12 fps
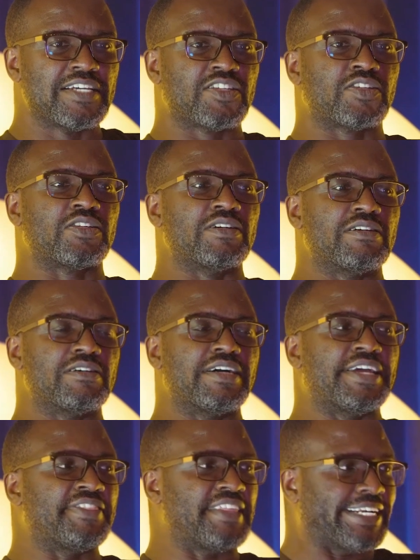So
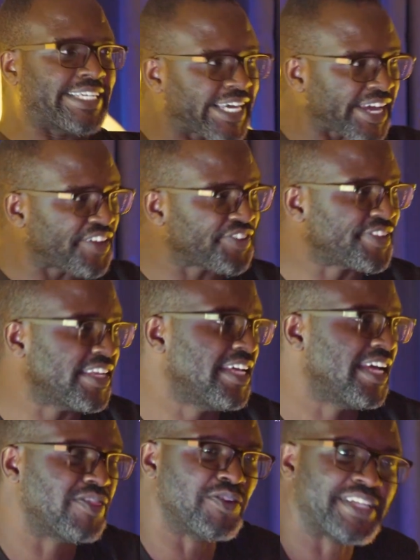in that case,
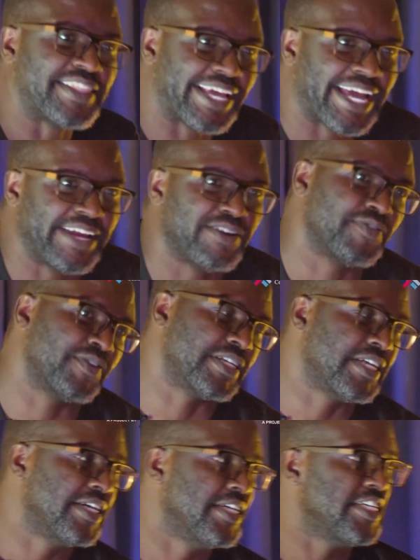those are the kind of
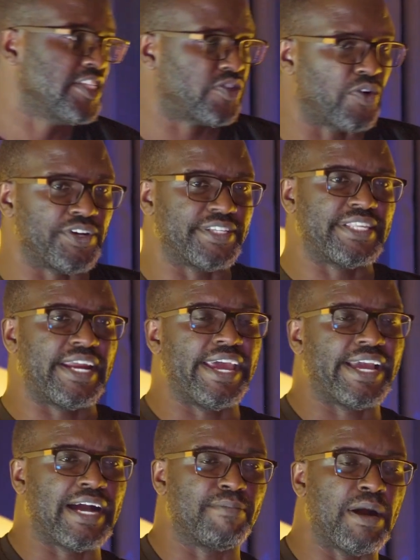what stories that
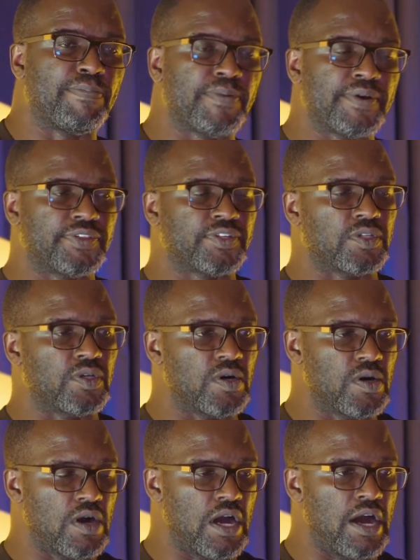I come up with.
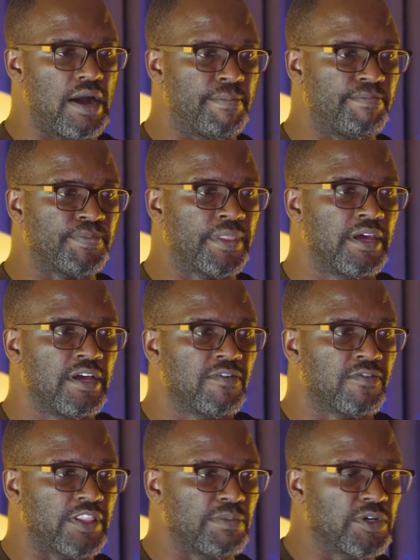So
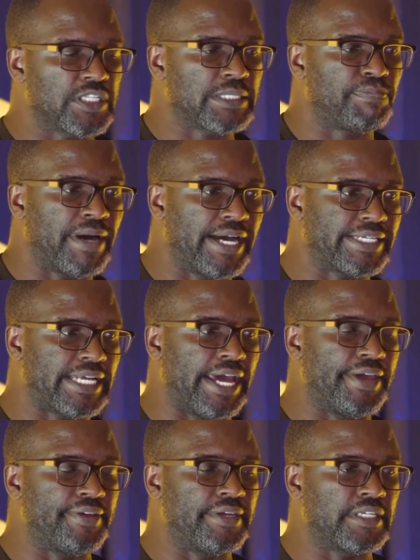for the most part,
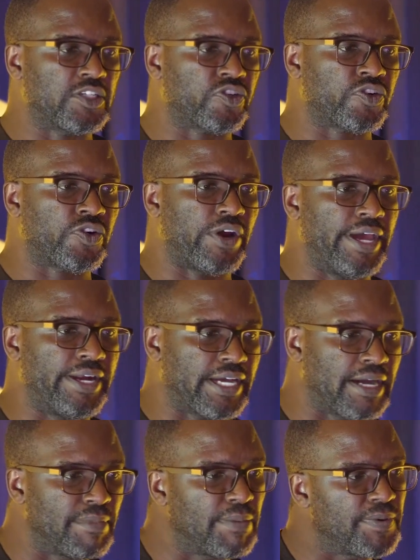I try
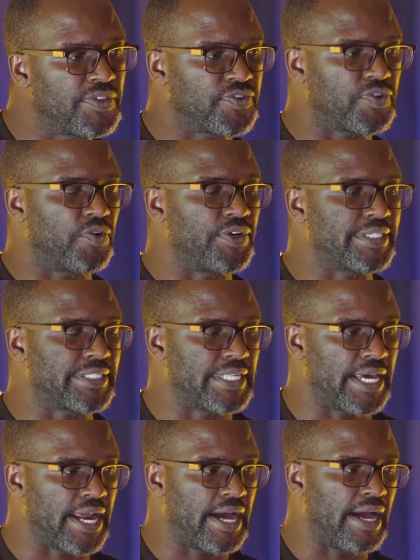and come up with stories
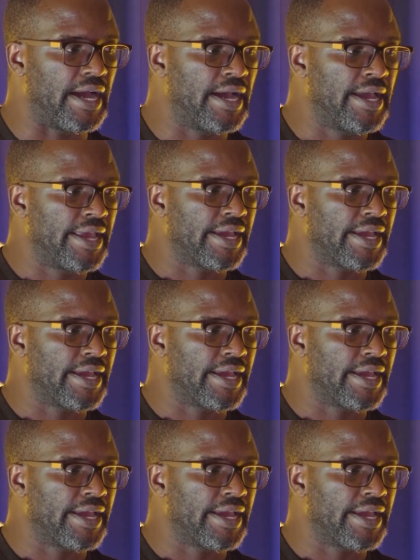that are